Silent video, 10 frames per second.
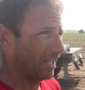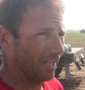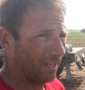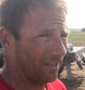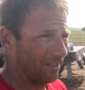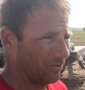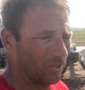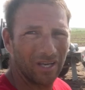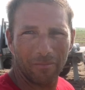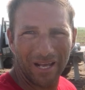and we
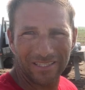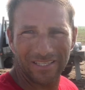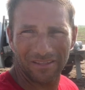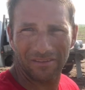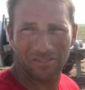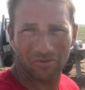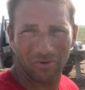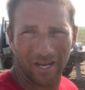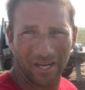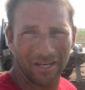caught about a 1/10 inch of
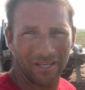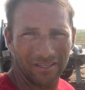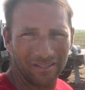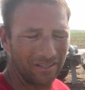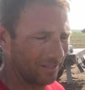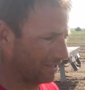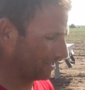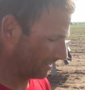rain, and